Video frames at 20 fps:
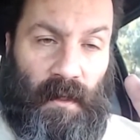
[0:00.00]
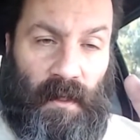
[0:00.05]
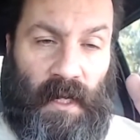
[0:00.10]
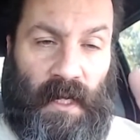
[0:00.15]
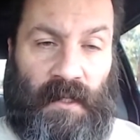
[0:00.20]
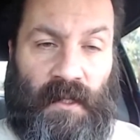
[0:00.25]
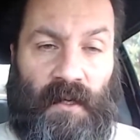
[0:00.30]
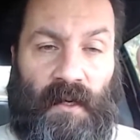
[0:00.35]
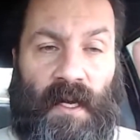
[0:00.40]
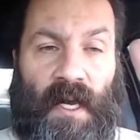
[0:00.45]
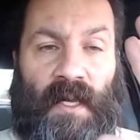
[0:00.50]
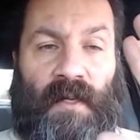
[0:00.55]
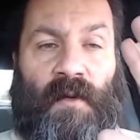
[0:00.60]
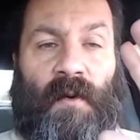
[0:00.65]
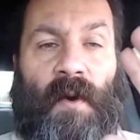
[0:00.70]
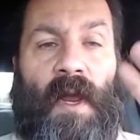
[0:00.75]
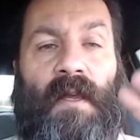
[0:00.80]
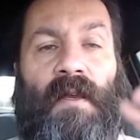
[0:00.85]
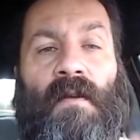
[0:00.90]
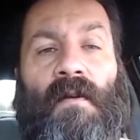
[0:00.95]
let you guys
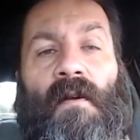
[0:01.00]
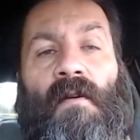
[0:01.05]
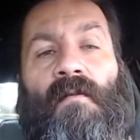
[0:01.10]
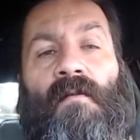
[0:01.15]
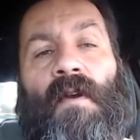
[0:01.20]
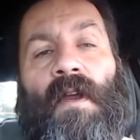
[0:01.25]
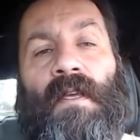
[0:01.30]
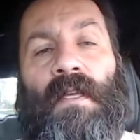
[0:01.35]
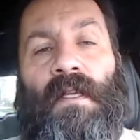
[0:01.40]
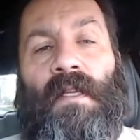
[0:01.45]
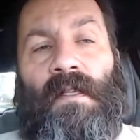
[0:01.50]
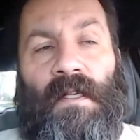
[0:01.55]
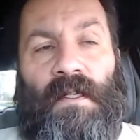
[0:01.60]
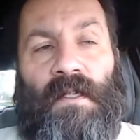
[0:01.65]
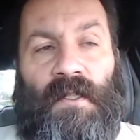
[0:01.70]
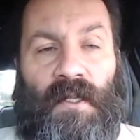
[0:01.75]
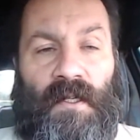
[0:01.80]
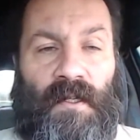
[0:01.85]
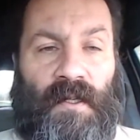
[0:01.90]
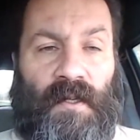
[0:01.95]
write your own
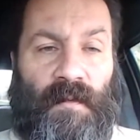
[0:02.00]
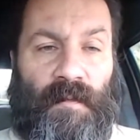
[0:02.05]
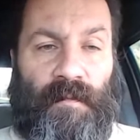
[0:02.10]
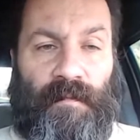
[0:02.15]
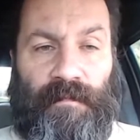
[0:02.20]
regulations.